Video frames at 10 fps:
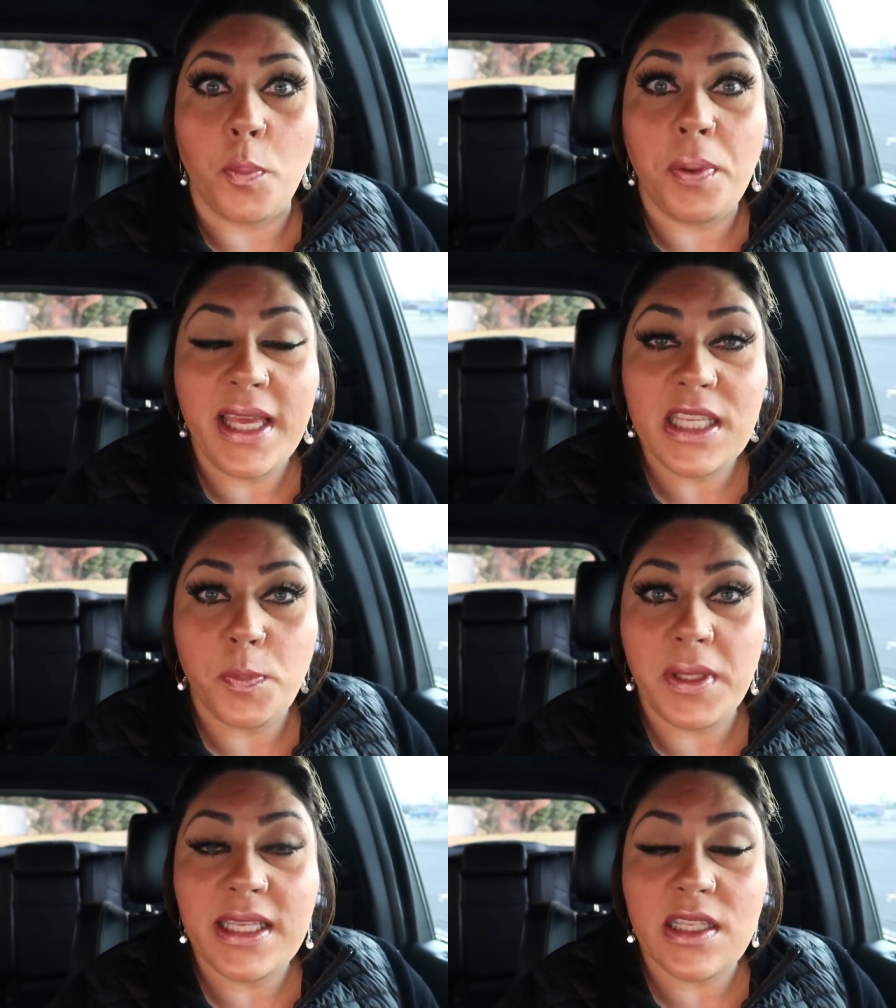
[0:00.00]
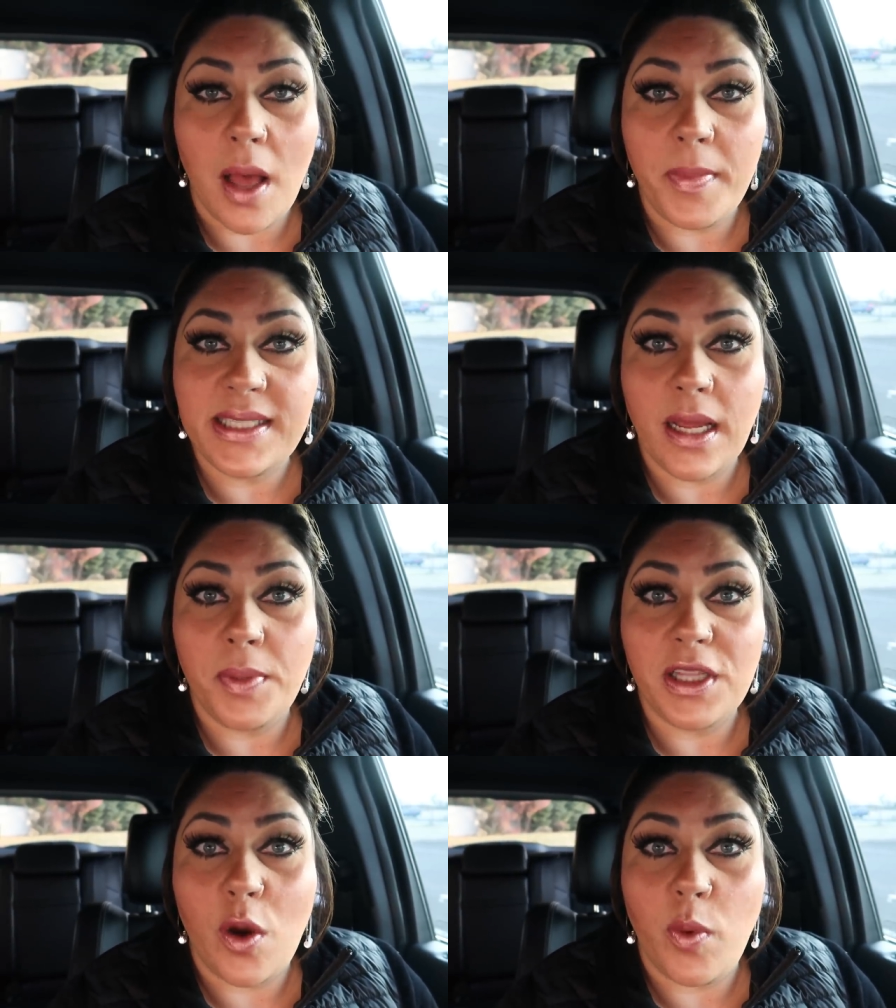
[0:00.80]
So please, please comment
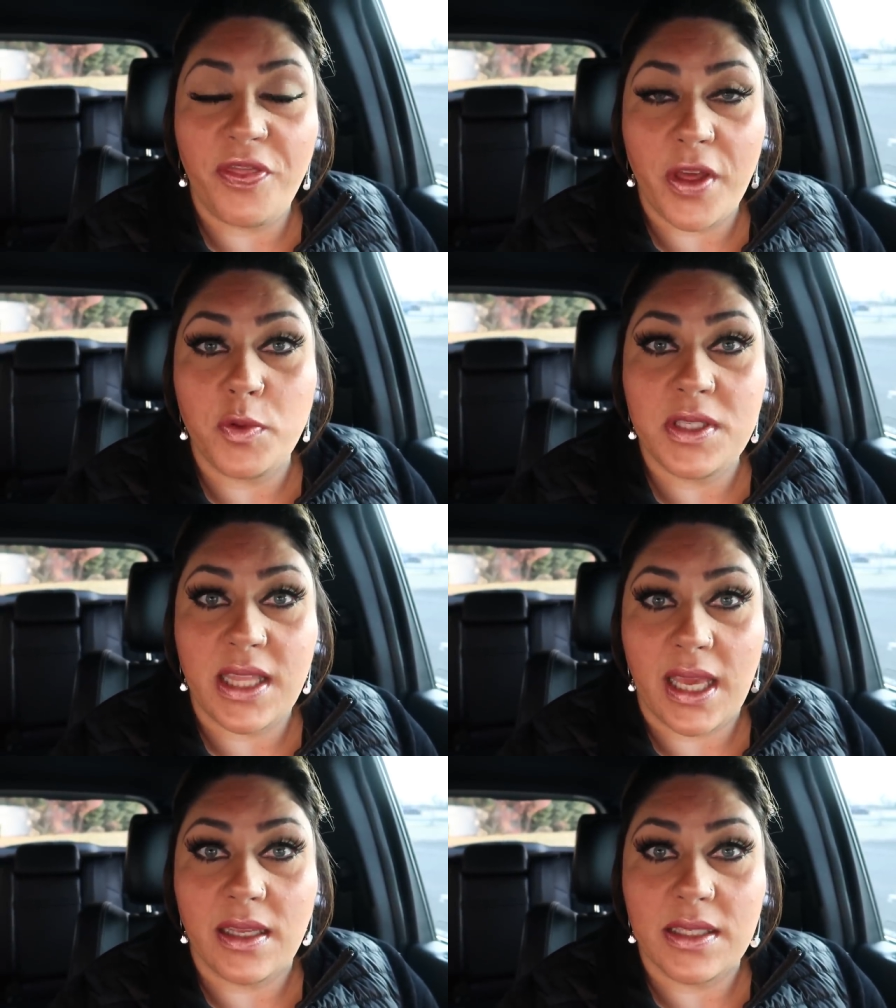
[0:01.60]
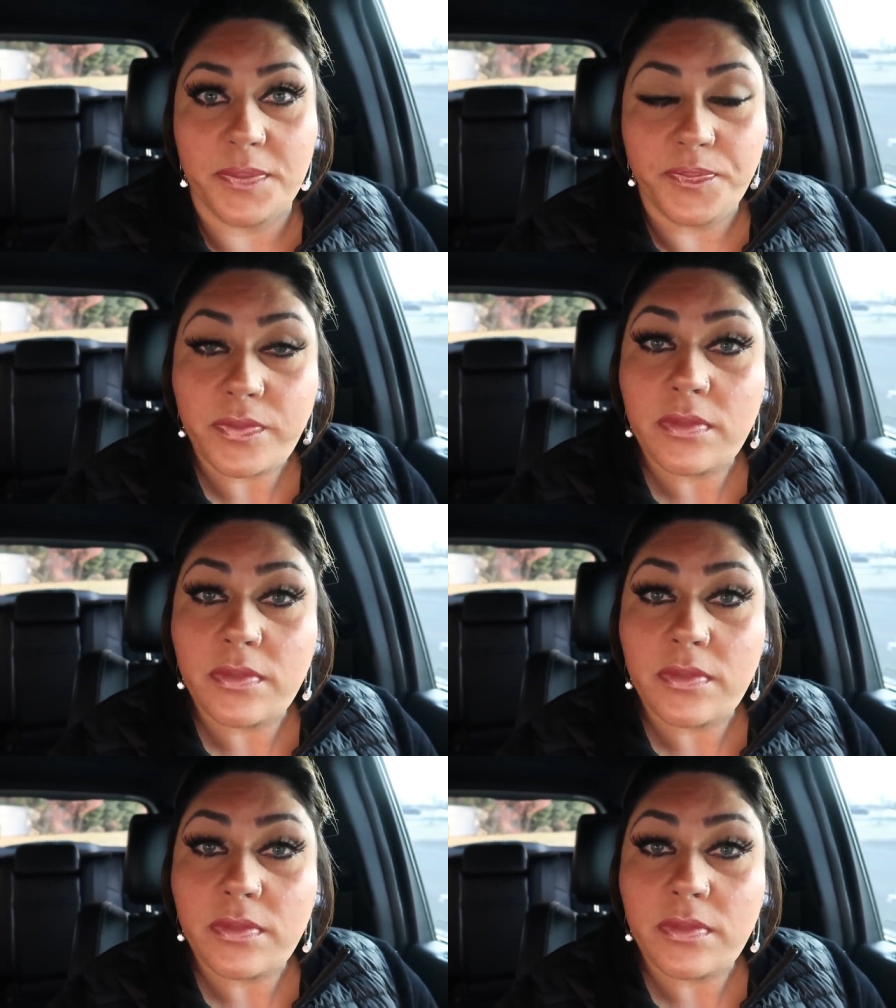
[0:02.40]
down below with those things.